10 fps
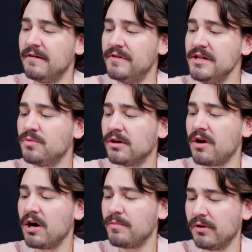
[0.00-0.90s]
If these were
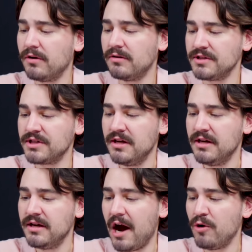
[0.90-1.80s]
conch pearls,
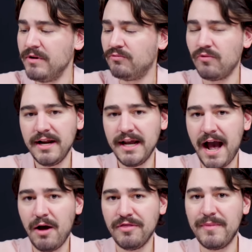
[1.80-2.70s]
I would be running
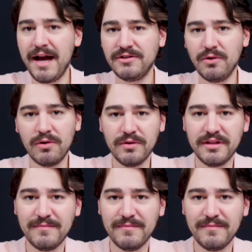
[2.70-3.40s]
out the back door with